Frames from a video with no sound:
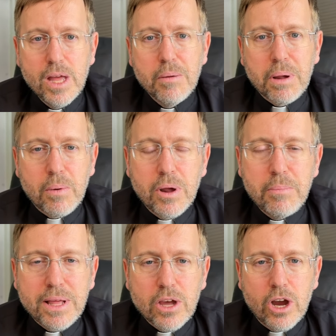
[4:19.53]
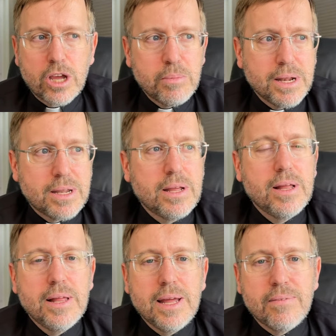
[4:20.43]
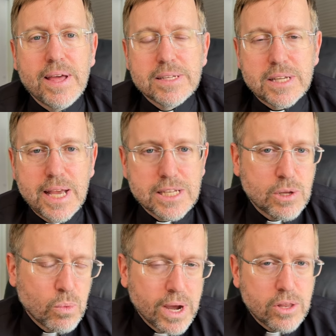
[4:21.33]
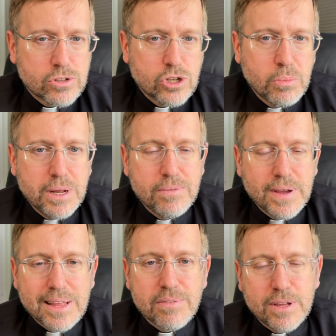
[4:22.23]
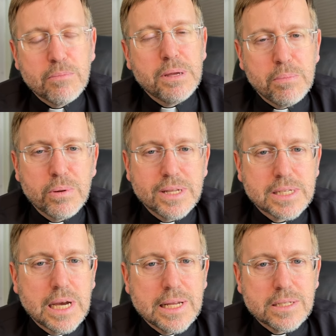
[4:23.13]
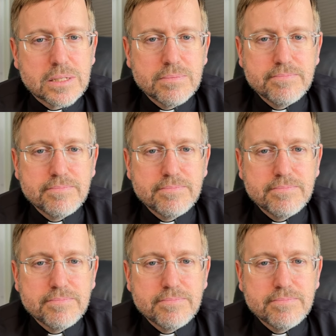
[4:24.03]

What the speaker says: But I want to make the argument, if that's the case, then why are there so many faith-filled people in science?